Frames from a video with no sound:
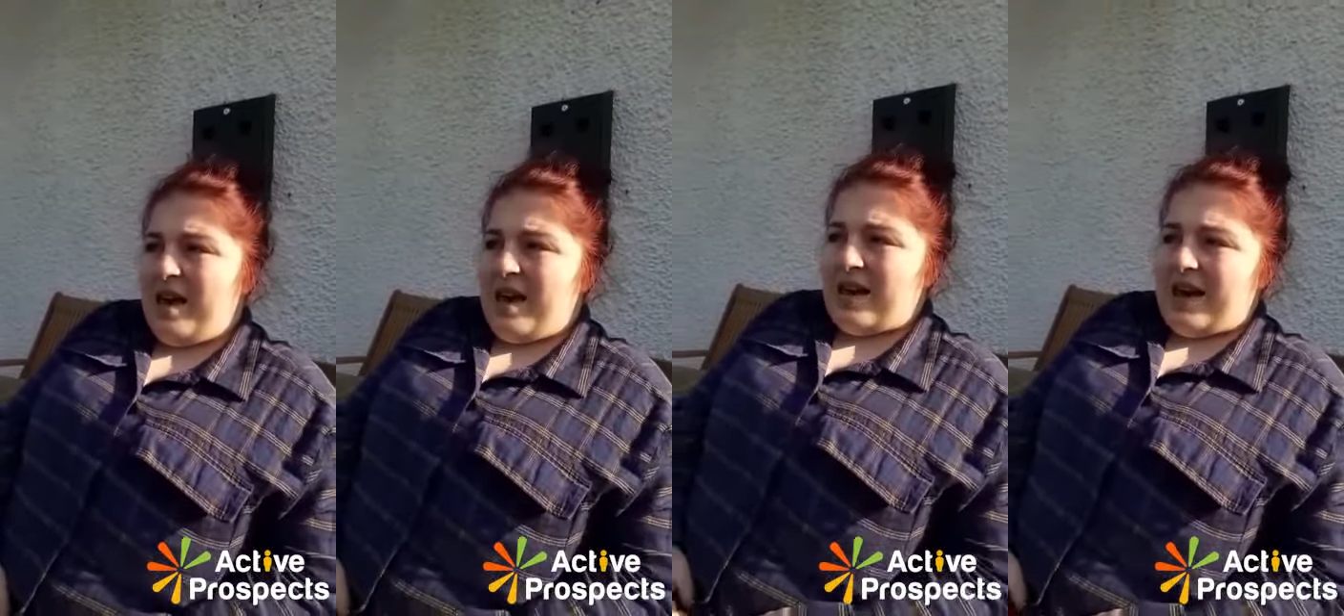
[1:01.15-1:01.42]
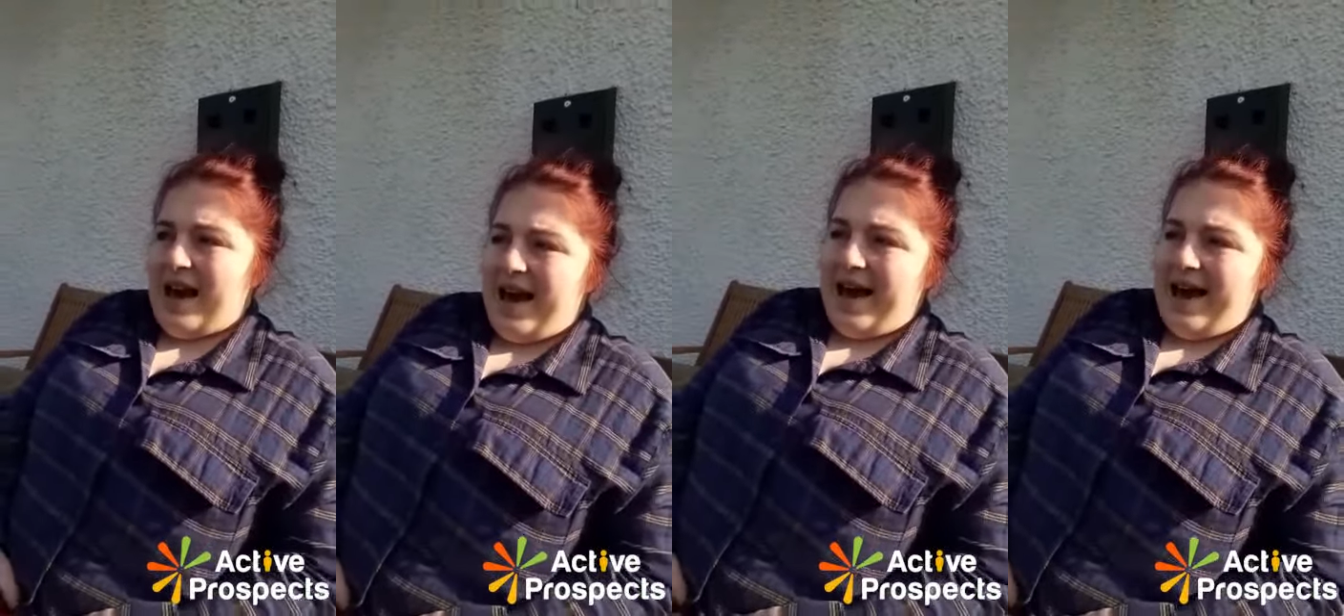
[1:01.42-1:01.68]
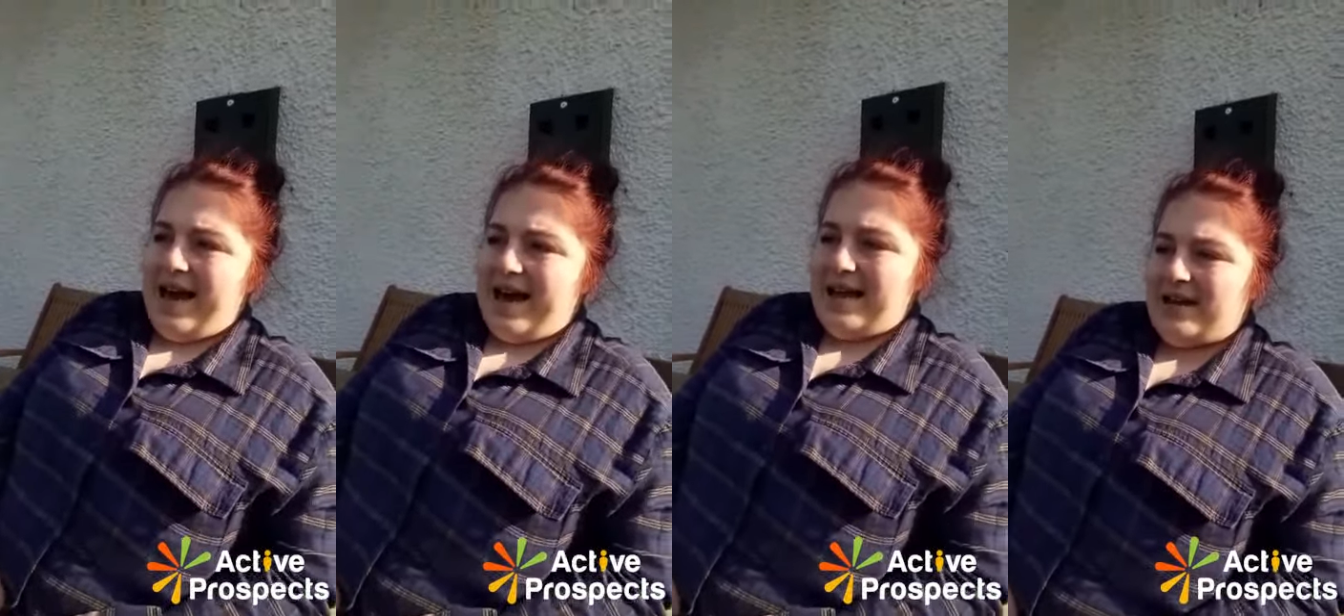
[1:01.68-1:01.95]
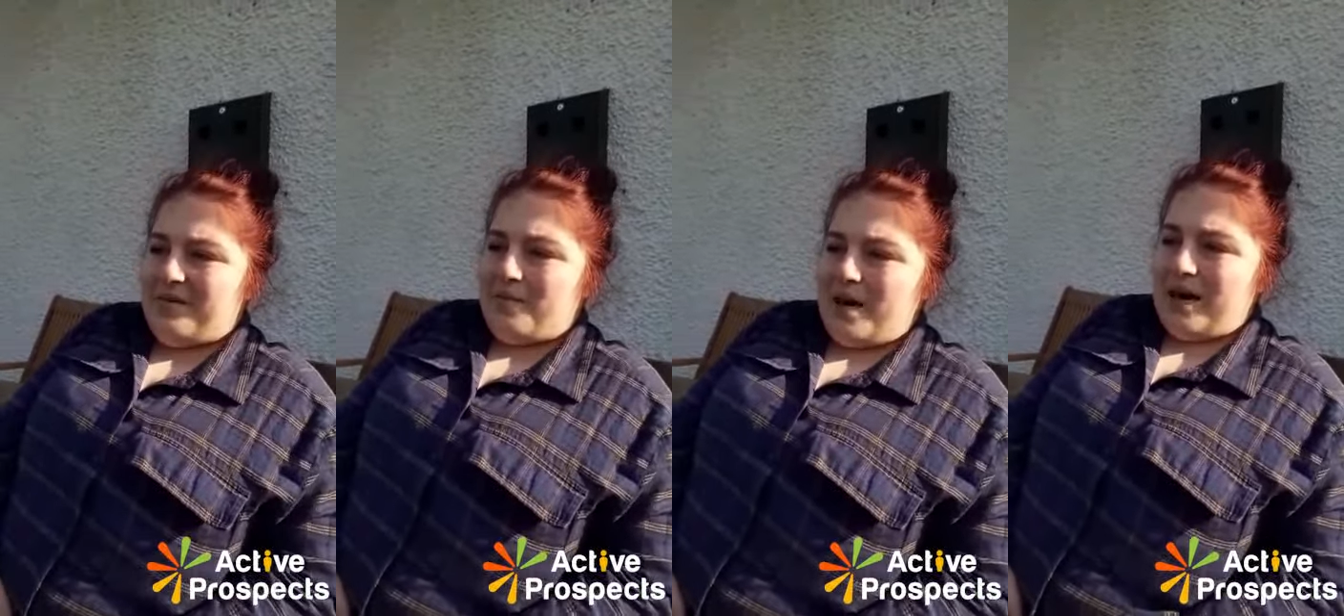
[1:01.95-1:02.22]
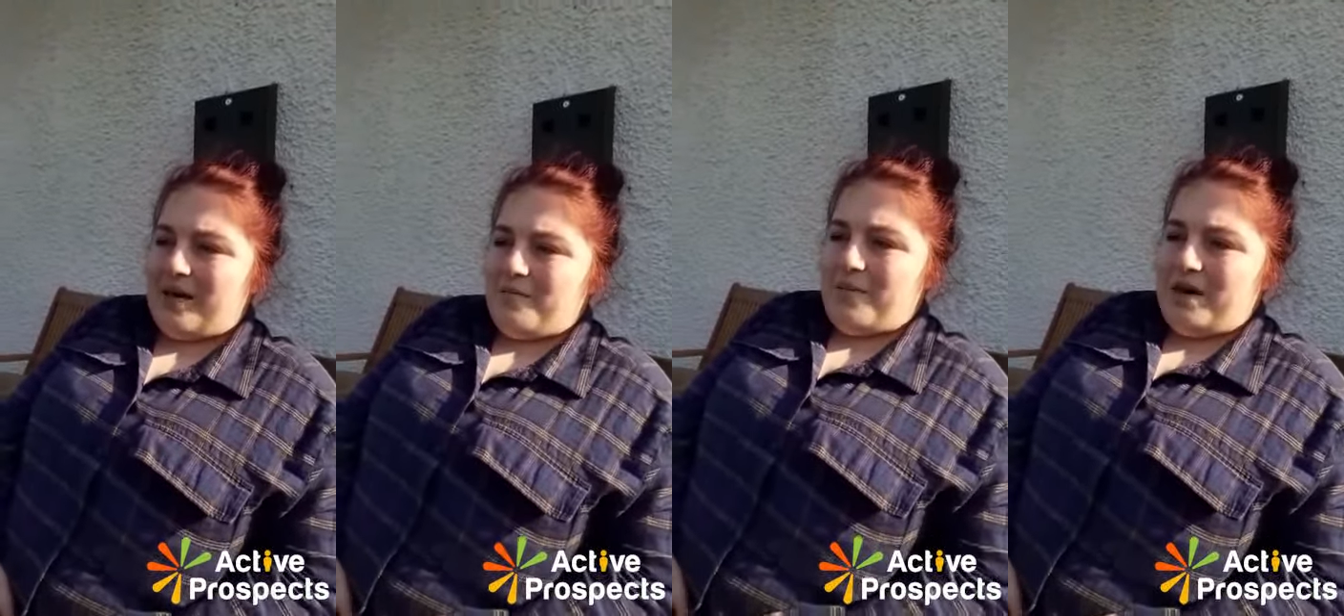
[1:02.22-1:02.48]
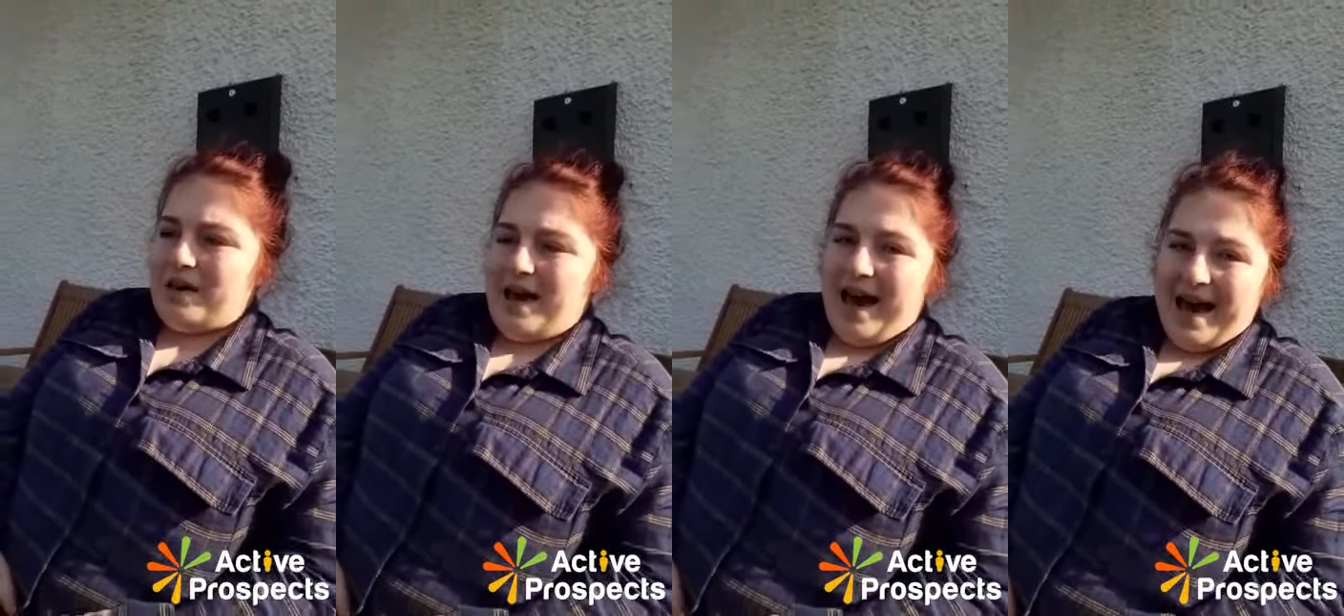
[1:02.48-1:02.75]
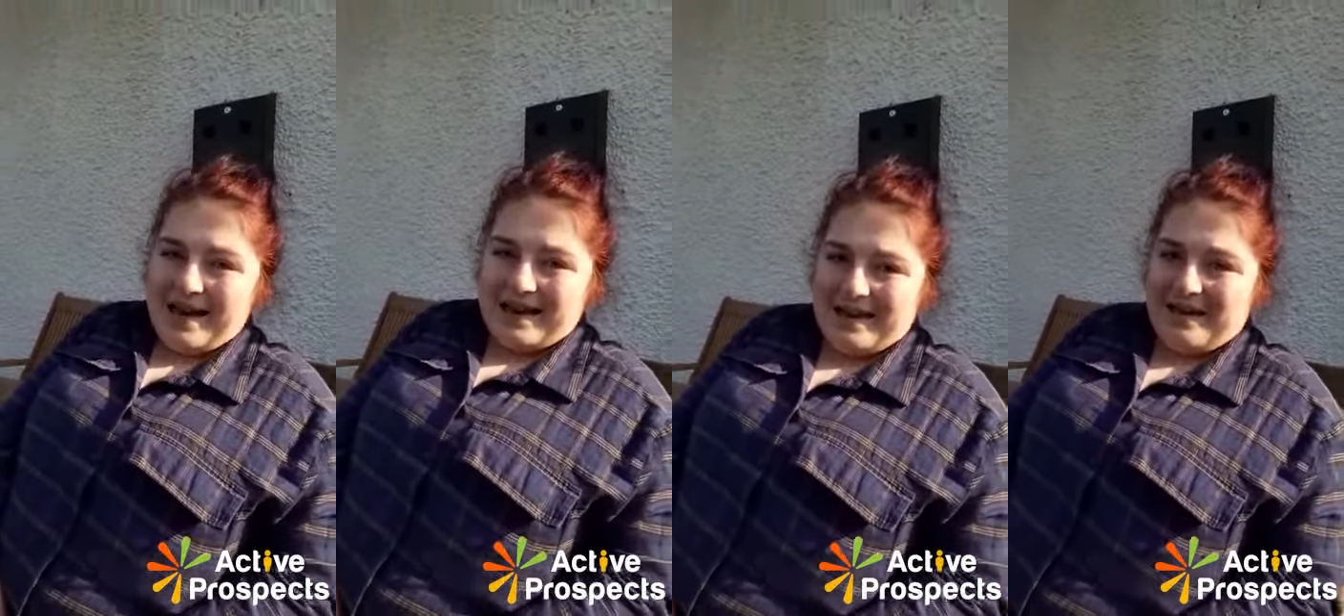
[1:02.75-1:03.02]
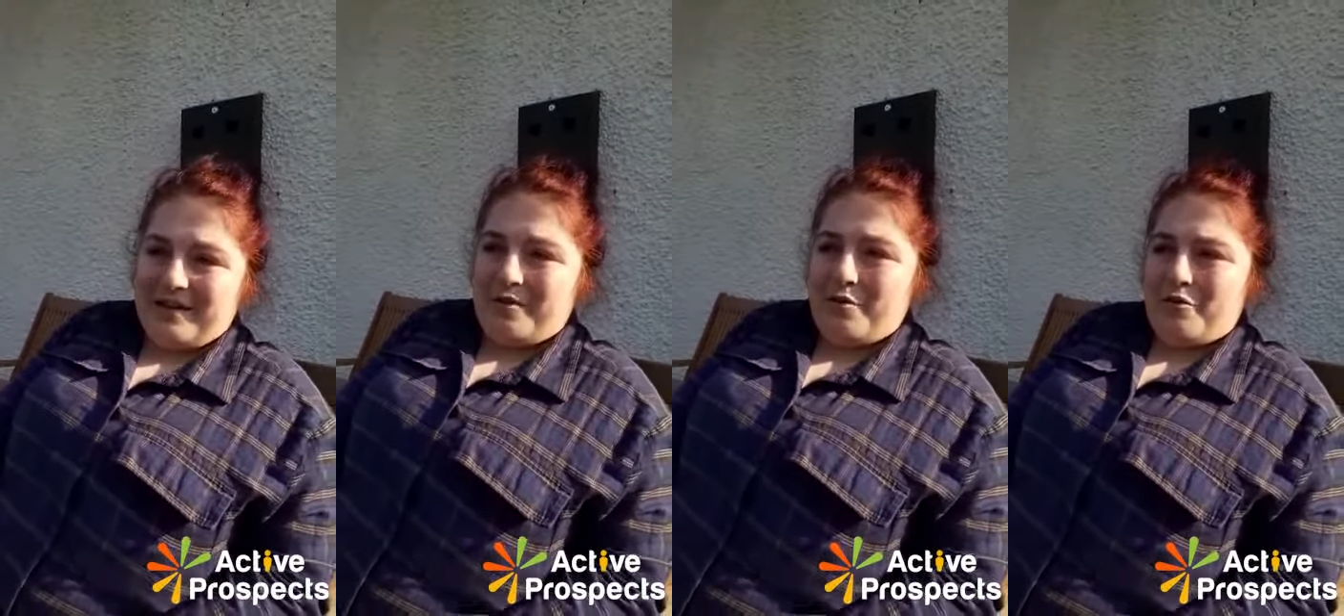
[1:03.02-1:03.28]
can make me gag, it
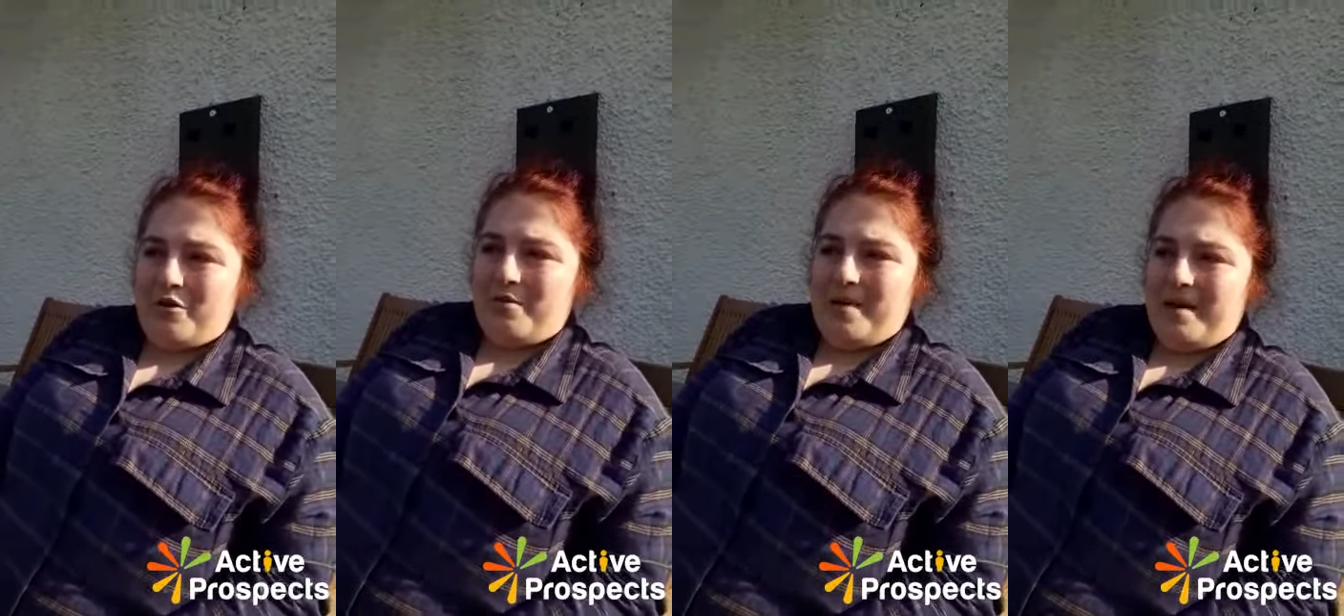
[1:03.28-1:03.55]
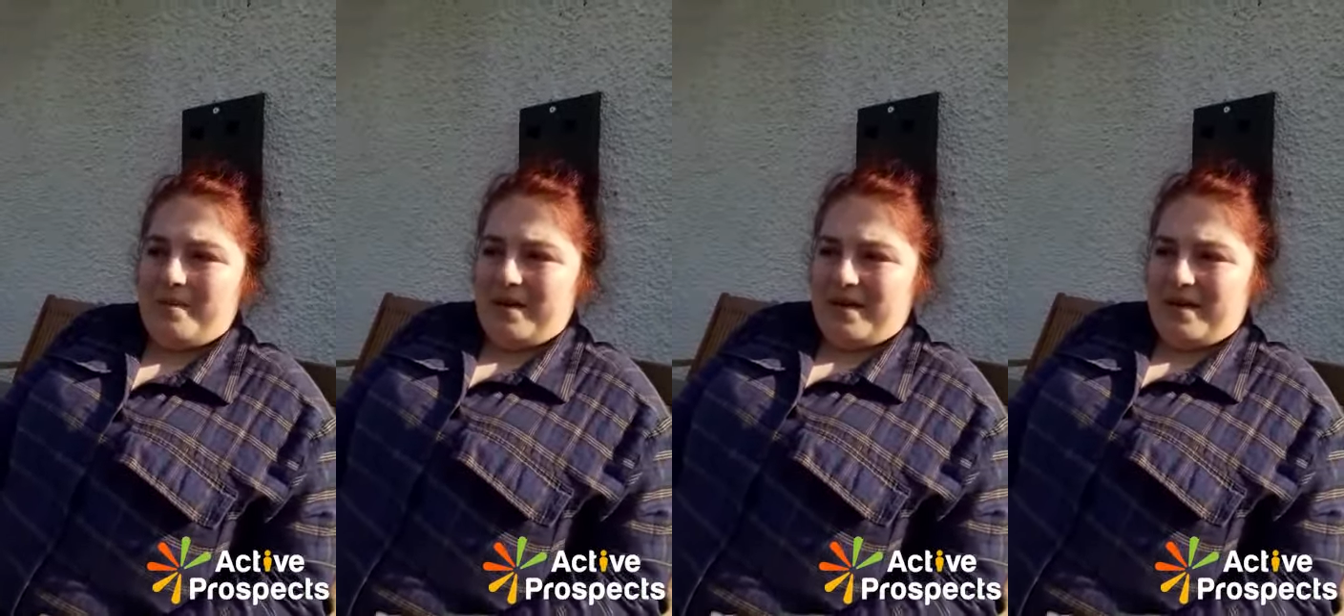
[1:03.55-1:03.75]
can also make me